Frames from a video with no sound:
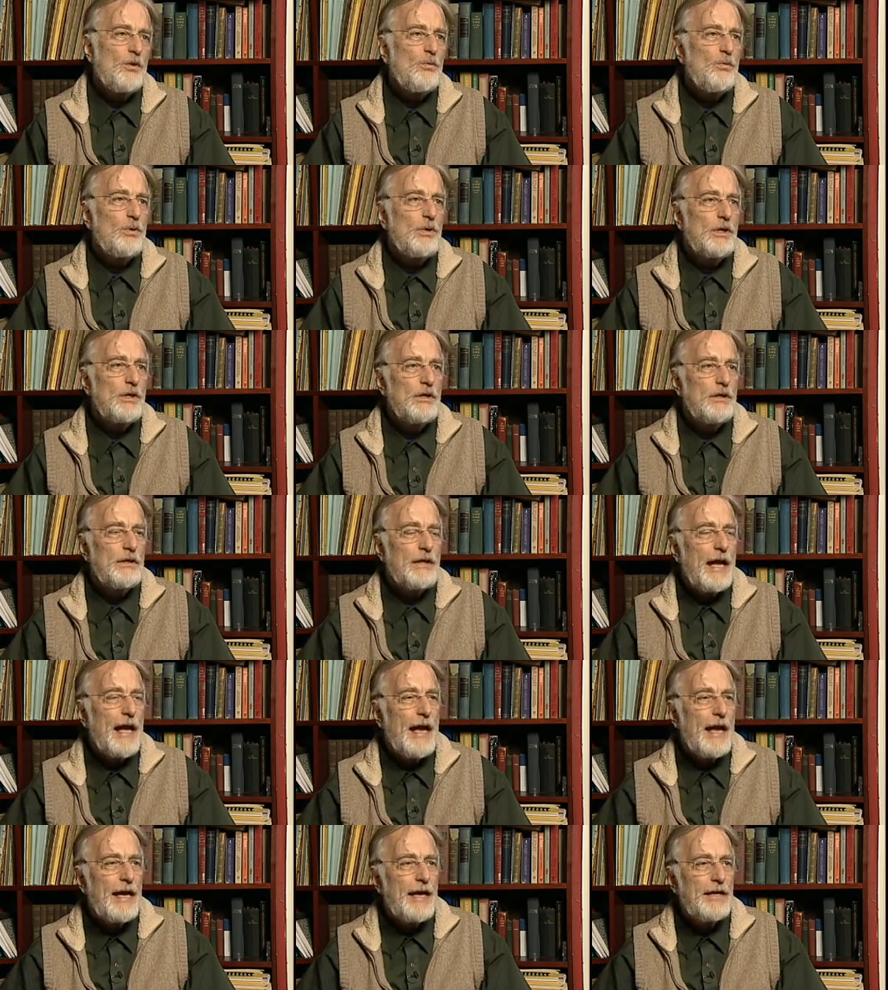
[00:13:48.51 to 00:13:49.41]
will
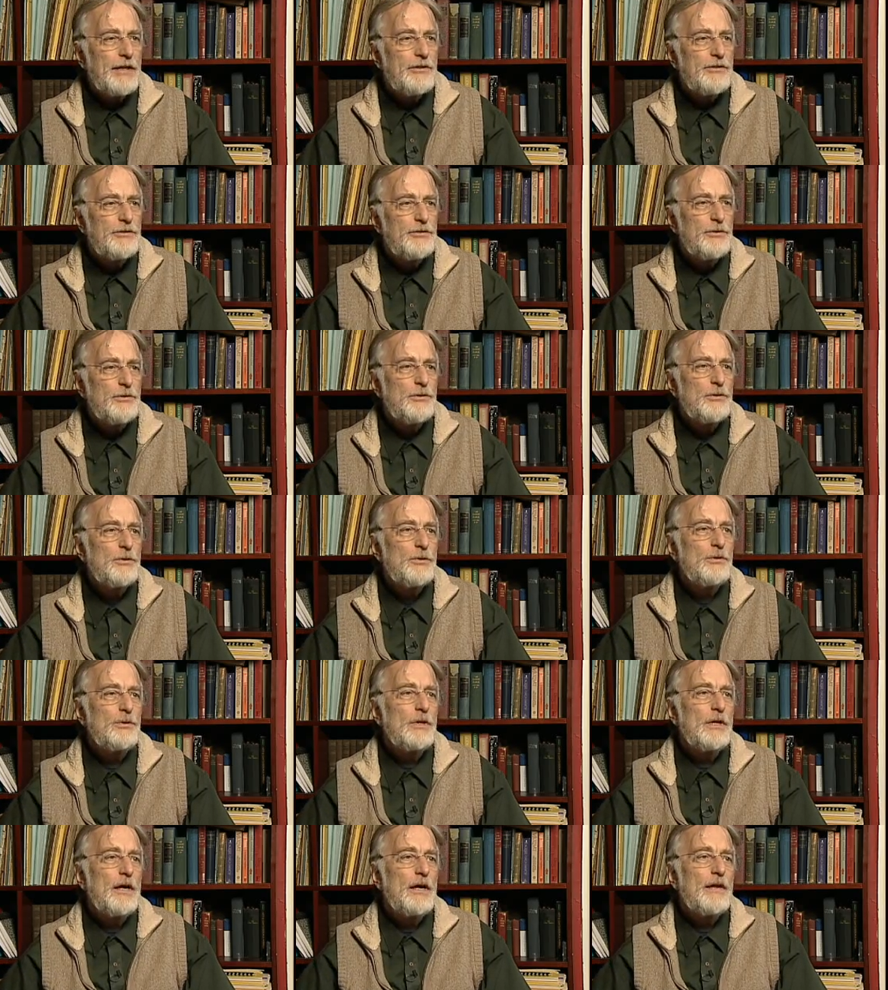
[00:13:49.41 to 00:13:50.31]
add
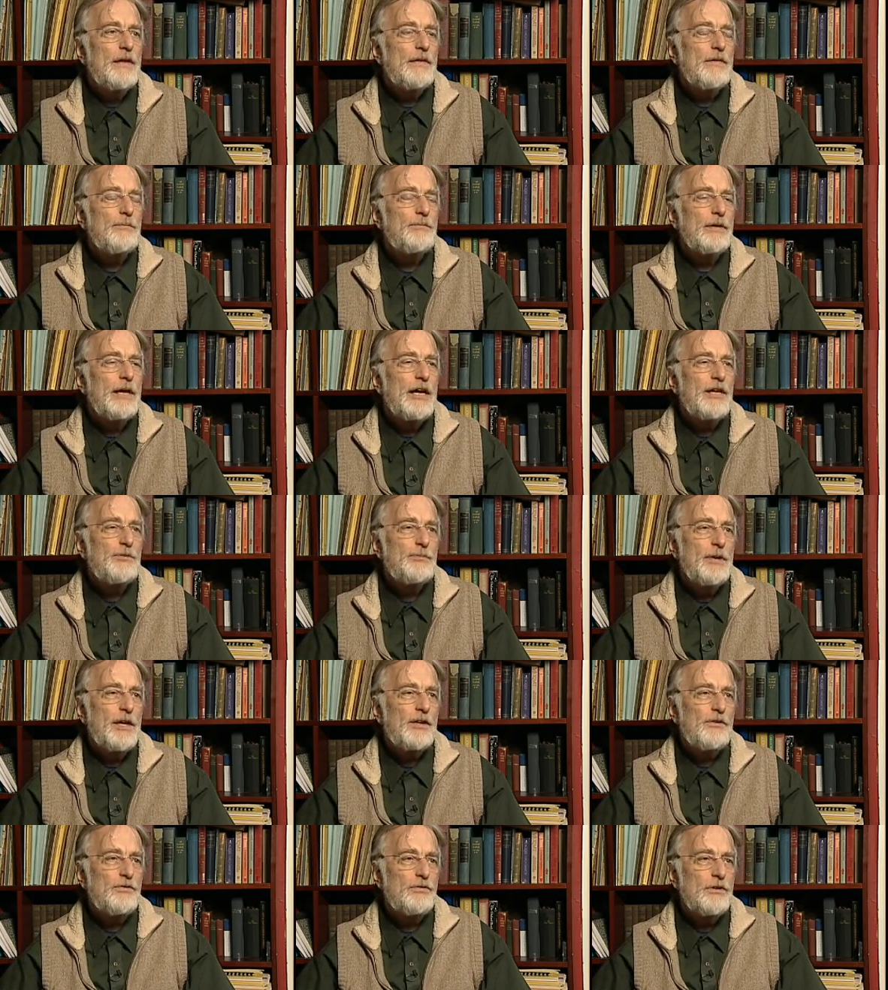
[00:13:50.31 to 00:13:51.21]
to the
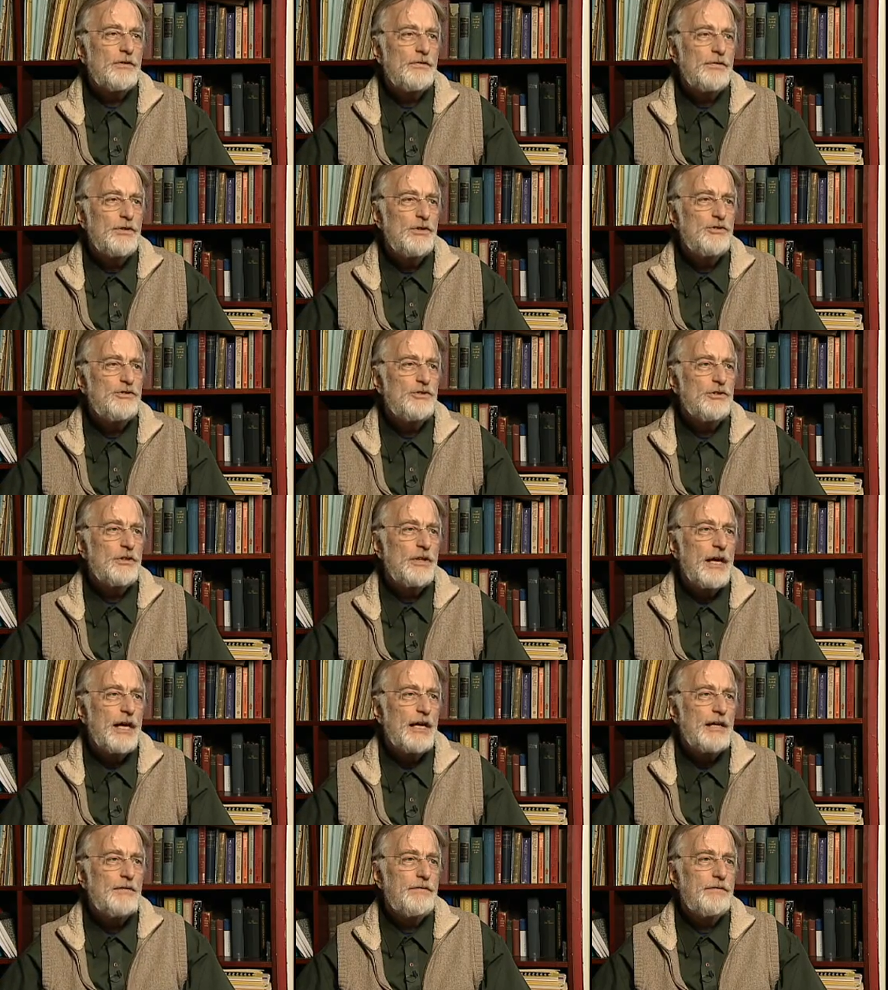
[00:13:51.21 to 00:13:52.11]
prospects for a future
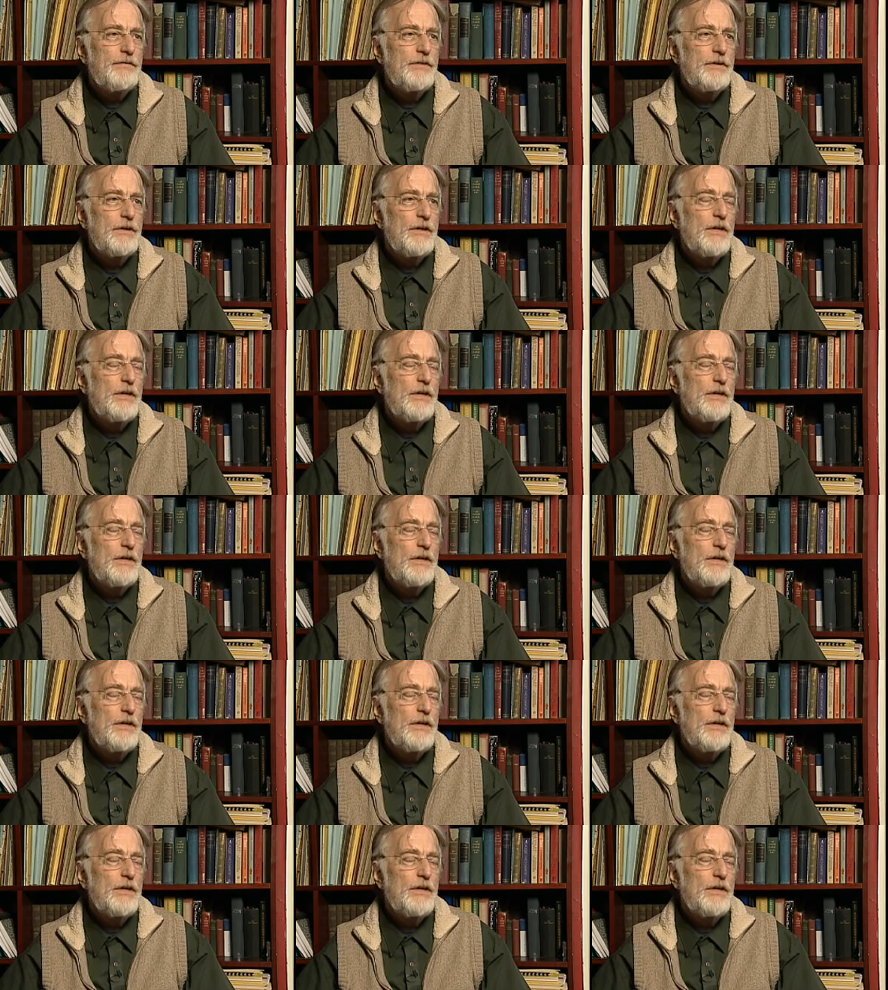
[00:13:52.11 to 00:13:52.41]
life.